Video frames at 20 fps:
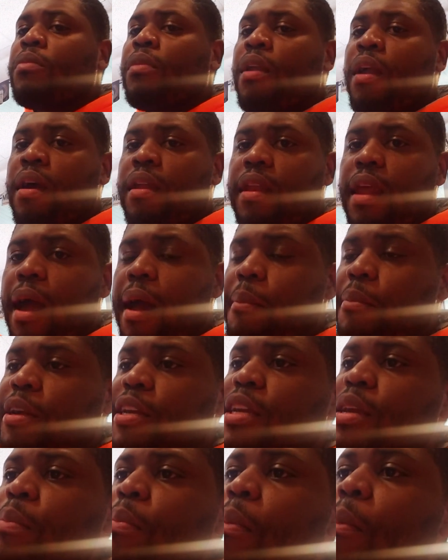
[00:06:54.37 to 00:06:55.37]
Now I'm gonna keep
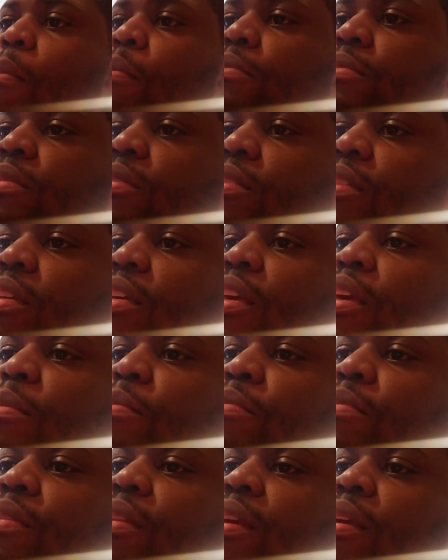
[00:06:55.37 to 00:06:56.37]

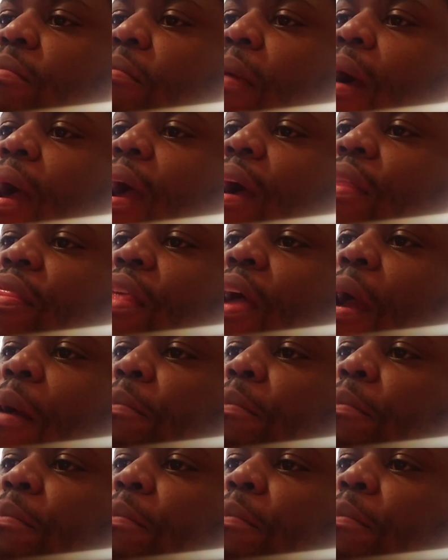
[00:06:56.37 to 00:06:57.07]
in mind that